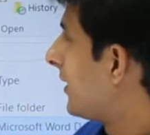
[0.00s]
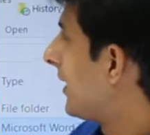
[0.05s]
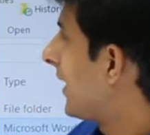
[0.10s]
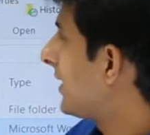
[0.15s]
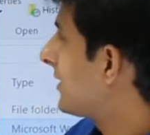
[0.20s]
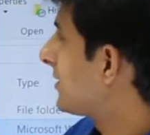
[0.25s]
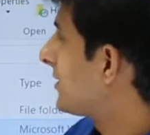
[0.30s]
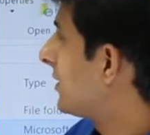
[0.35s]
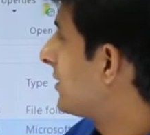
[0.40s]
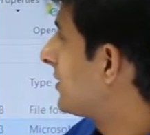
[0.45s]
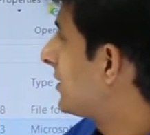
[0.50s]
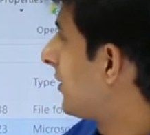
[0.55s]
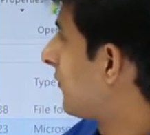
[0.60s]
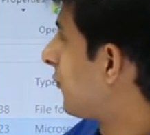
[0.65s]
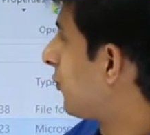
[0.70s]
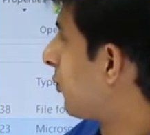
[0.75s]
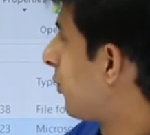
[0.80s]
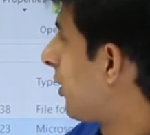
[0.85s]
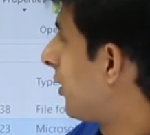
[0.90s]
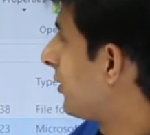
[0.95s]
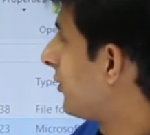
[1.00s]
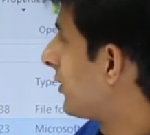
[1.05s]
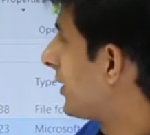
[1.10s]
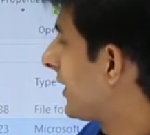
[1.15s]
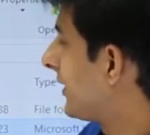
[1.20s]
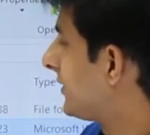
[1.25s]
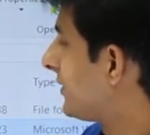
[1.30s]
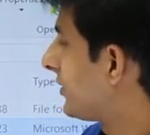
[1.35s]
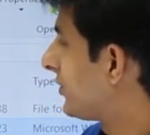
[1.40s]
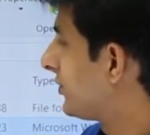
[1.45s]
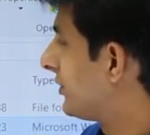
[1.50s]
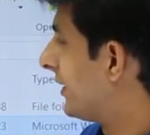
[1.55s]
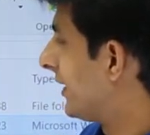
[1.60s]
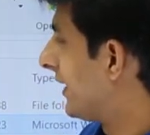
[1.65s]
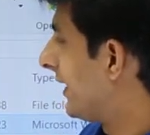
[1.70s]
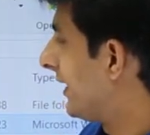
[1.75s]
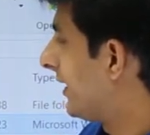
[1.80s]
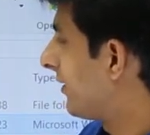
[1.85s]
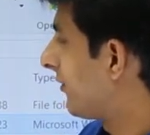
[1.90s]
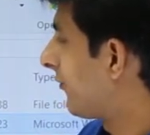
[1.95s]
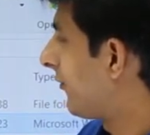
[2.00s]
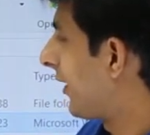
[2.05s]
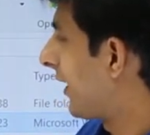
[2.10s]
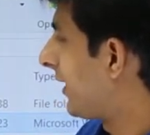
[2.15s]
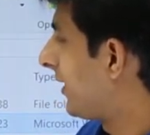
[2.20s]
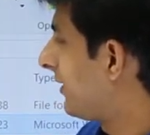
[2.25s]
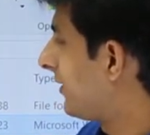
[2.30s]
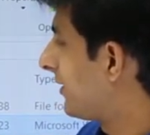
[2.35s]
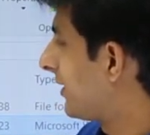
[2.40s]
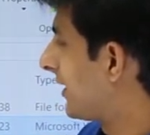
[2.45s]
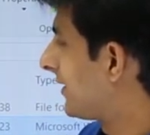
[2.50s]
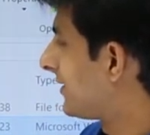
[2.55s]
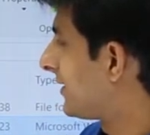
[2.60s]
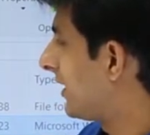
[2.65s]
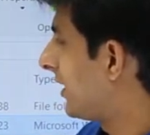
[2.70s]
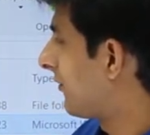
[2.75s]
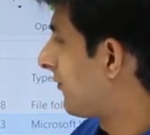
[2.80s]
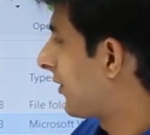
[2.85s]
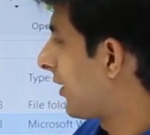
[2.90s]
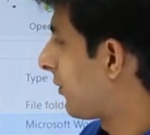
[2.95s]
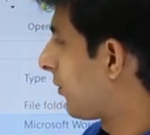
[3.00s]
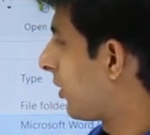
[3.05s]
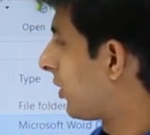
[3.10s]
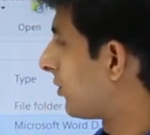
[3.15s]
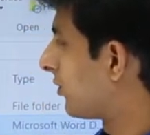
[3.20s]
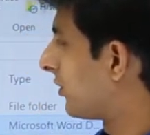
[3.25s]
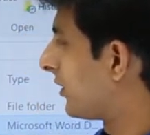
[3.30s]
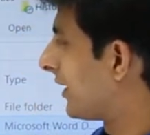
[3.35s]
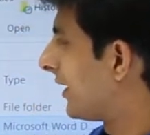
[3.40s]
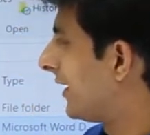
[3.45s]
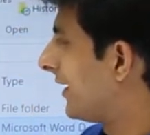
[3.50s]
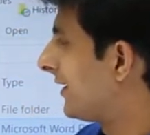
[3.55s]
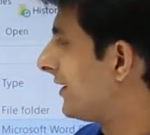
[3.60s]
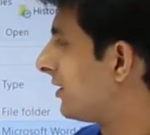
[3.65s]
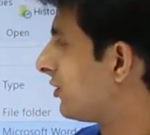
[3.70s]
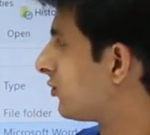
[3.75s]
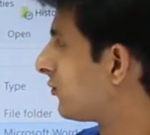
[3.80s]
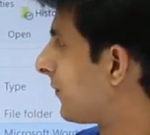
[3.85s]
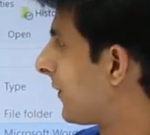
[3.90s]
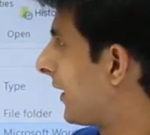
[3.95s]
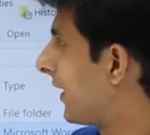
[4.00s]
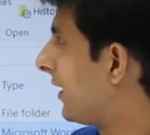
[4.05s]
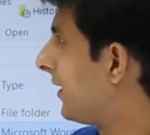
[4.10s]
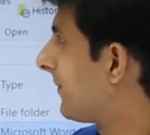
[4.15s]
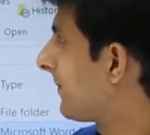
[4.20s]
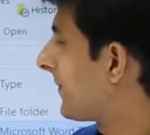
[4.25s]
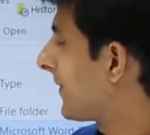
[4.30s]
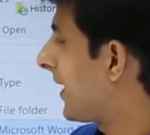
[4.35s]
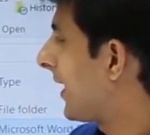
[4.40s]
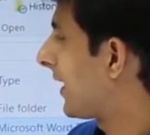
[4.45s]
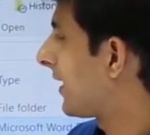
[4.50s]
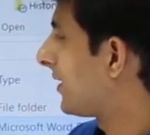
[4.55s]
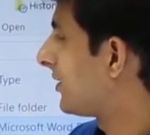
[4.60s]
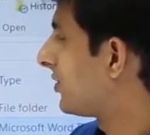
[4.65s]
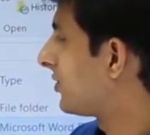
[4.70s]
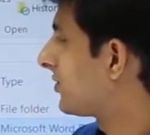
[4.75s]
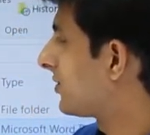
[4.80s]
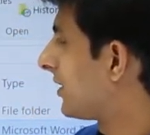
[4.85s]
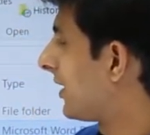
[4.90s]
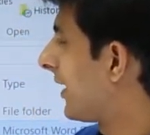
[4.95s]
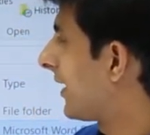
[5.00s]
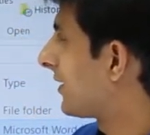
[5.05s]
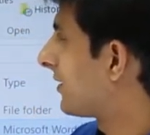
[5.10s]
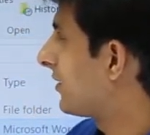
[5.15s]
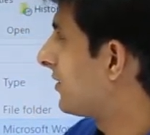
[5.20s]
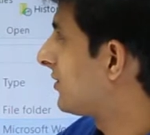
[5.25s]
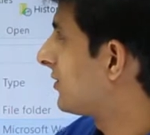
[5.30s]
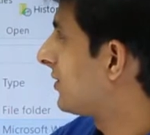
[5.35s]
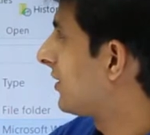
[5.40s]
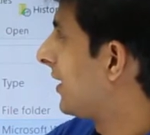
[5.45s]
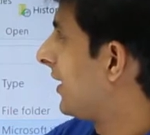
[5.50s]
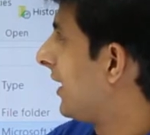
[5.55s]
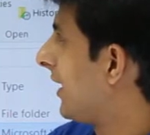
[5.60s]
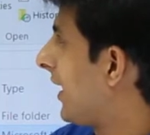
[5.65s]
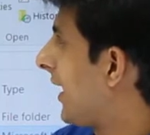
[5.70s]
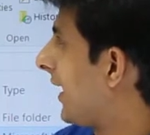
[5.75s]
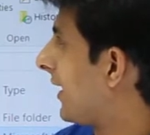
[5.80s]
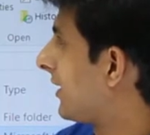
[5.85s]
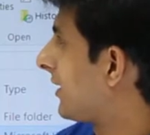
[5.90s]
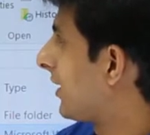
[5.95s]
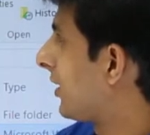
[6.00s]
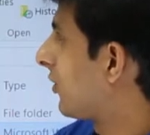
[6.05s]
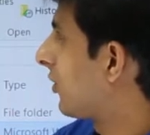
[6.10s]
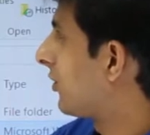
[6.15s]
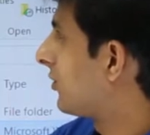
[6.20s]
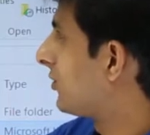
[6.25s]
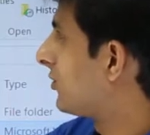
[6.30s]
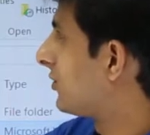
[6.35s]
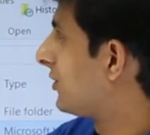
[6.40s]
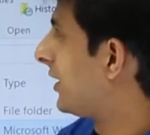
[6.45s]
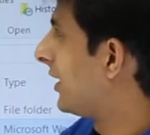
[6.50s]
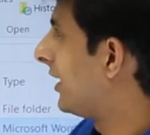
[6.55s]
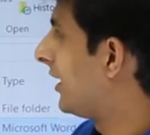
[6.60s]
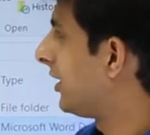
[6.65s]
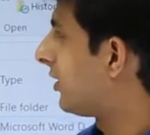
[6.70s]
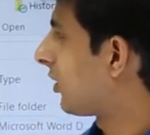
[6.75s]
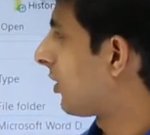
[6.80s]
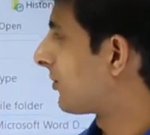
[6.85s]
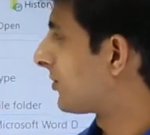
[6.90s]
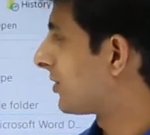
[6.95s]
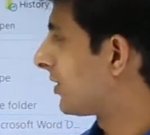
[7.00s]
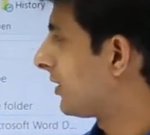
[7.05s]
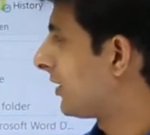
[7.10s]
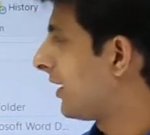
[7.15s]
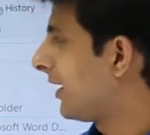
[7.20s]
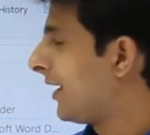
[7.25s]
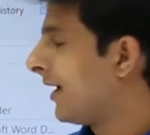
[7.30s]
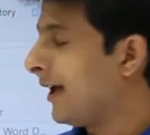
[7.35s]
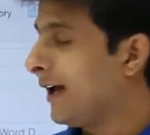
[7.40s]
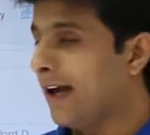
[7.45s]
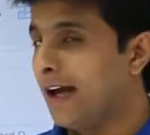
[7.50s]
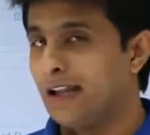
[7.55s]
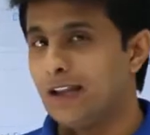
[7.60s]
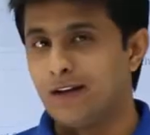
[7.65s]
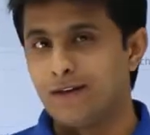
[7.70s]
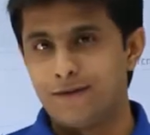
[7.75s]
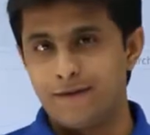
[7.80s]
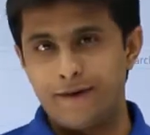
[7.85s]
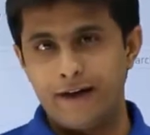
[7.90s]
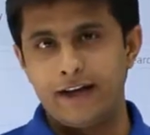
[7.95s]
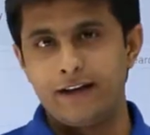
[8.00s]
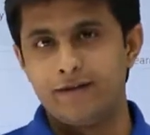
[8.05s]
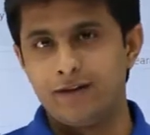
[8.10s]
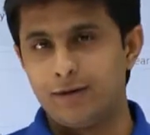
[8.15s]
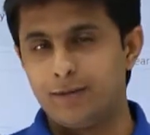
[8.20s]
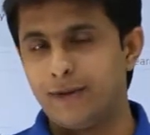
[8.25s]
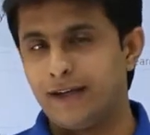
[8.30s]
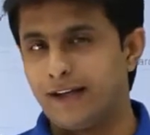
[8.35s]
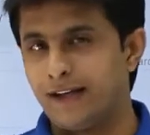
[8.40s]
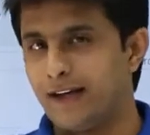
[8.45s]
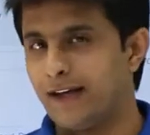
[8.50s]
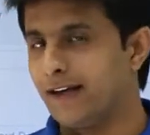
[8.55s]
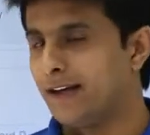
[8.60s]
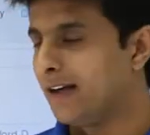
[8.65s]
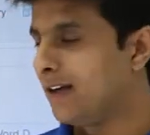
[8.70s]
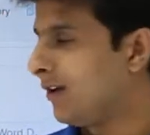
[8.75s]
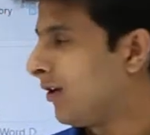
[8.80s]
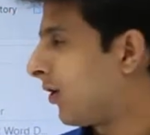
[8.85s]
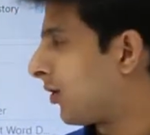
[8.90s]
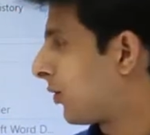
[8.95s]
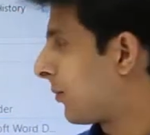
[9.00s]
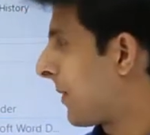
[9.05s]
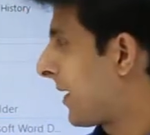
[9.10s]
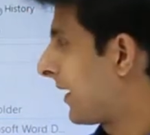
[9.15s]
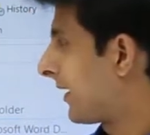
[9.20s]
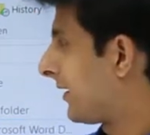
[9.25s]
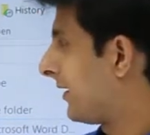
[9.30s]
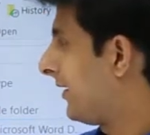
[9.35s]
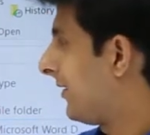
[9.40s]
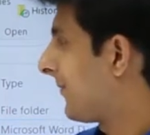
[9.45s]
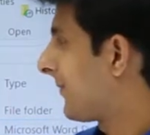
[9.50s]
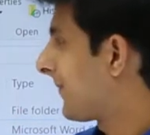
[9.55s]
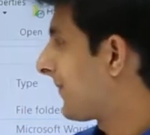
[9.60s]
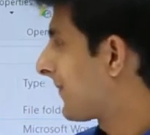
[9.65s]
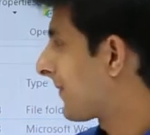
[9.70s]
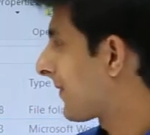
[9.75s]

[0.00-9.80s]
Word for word: next is if you want you can just delete a file let's say if I want to delete this file I can just select this and click on this delete option and the file will be deleted automatically.